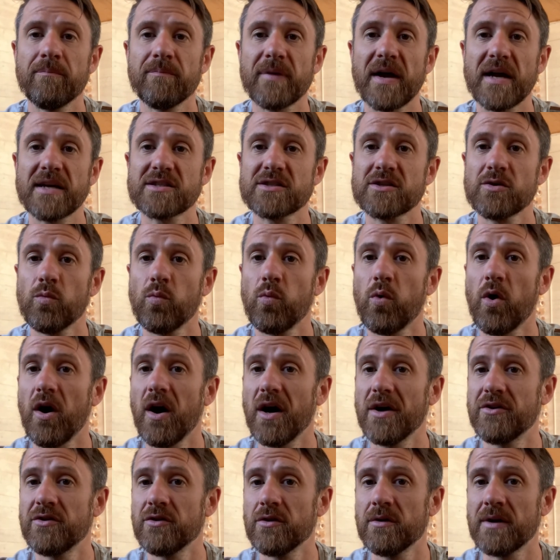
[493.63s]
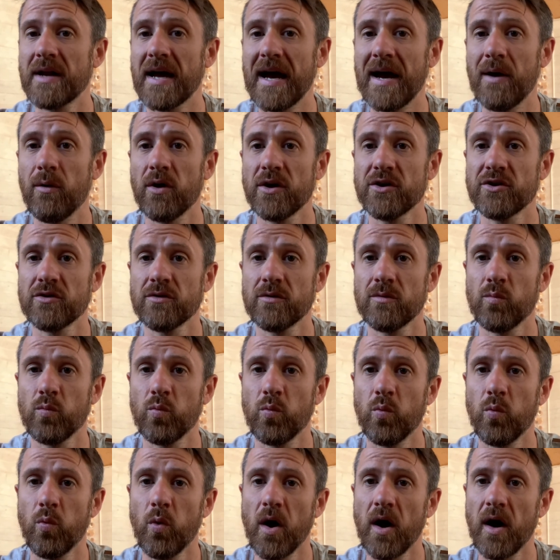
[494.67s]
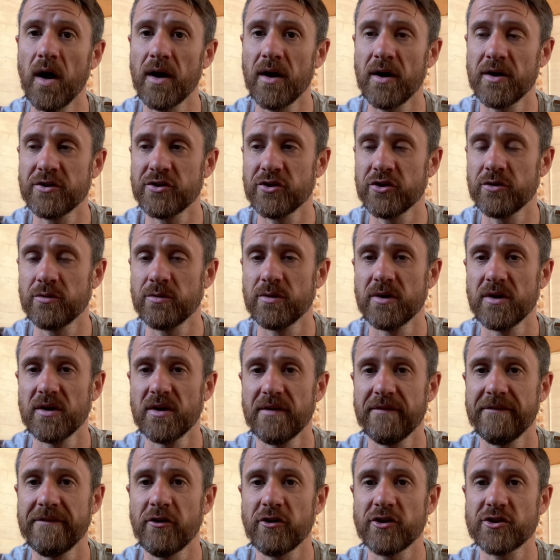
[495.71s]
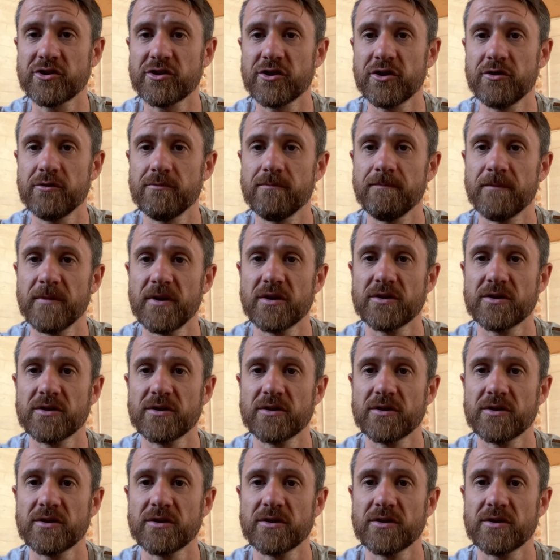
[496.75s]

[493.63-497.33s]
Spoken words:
as to what I do and how I do and why I do very soon.